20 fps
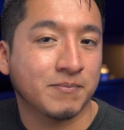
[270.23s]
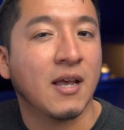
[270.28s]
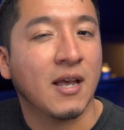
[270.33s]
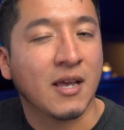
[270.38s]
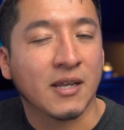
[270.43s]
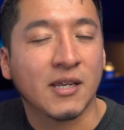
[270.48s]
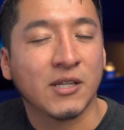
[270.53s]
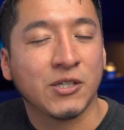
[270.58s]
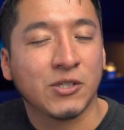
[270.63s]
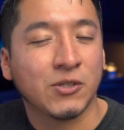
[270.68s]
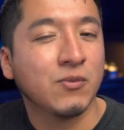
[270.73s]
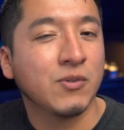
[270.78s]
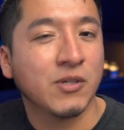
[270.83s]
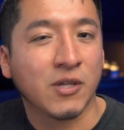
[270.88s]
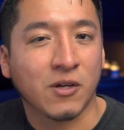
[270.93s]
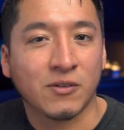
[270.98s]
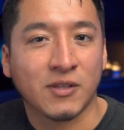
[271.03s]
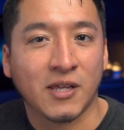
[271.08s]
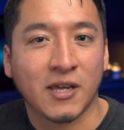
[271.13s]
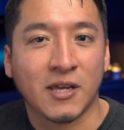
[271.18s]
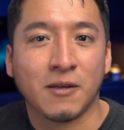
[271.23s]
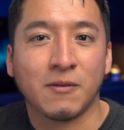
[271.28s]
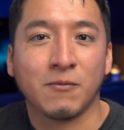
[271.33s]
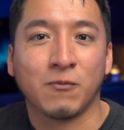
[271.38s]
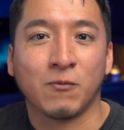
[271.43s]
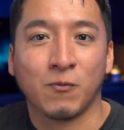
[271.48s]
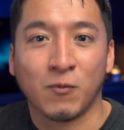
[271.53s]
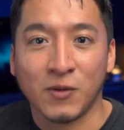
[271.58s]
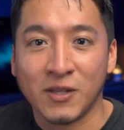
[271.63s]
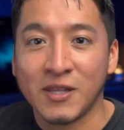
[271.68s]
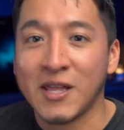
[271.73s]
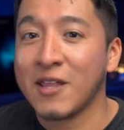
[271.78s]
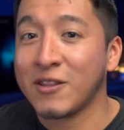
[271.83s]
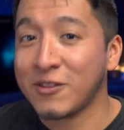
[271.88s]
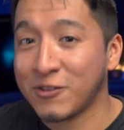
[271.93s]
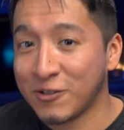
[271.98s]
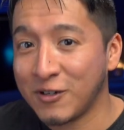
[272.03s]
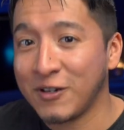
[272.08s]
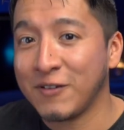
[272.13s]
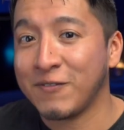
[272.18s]
And I do know that when
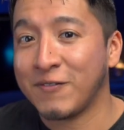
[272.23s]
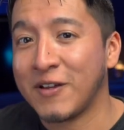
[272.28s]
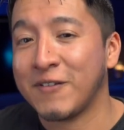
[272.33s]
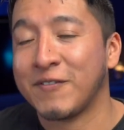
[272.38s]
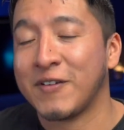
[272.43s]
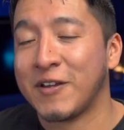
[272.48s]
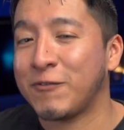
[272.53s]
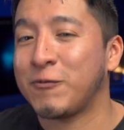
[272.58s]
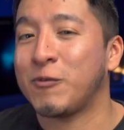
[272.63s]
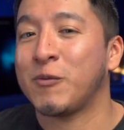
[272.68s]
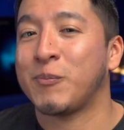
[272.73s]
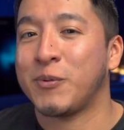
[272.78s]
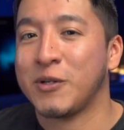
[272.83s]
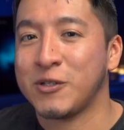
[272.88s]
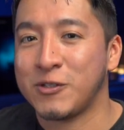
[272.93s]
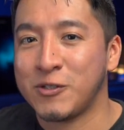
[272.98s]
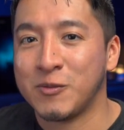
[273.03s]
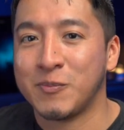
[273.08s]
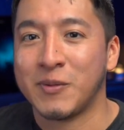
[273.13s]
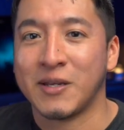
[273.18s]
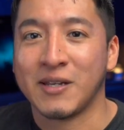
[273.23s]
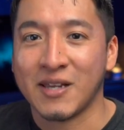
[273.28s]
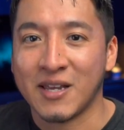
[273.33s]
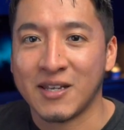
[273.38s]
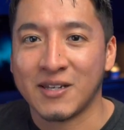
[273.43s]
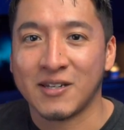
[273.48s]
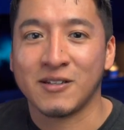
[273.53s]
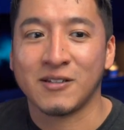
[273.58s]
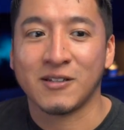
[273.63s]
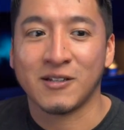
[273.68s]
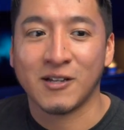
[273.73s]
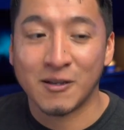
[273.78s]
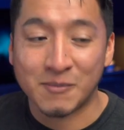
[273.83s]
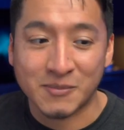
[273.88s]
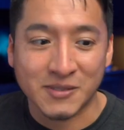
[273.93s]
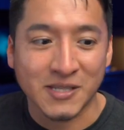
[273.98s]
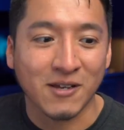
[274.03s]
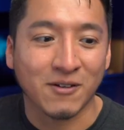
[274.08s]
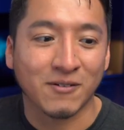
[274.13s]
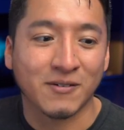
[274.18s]
that thirty-five F one point two by Canon
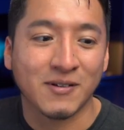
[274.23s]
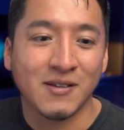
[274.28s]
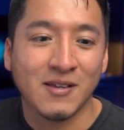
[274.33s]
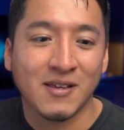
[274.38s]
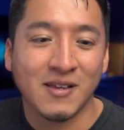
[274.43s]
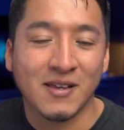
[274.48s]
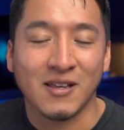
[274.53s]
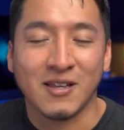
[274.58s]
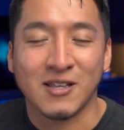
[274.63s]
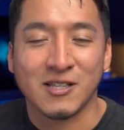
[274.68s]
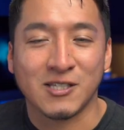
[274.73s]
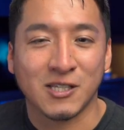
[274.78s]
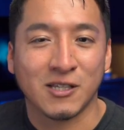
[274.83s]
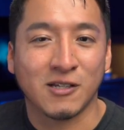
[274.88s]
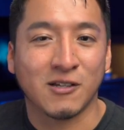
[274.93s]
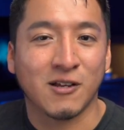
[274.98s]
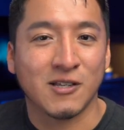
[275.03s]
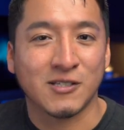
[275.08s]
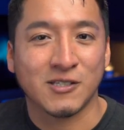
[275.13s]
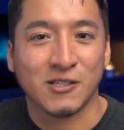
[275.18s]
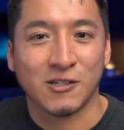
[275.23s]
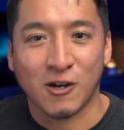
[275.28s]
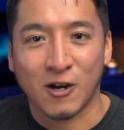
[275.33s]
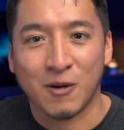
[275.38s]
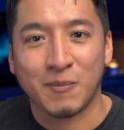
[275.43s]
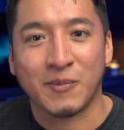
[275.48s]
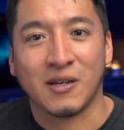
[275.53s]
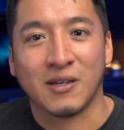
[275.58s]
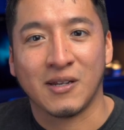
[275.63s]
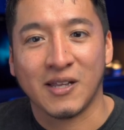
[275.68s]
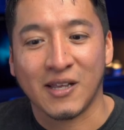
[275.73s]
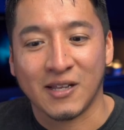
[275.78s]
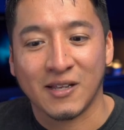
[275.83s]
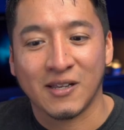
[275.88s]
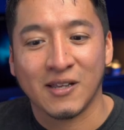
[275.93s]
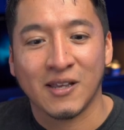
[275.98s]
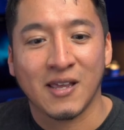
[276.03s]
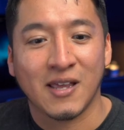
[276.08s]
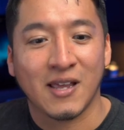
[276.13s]
comes out, it's gonna cost an arm and a leg.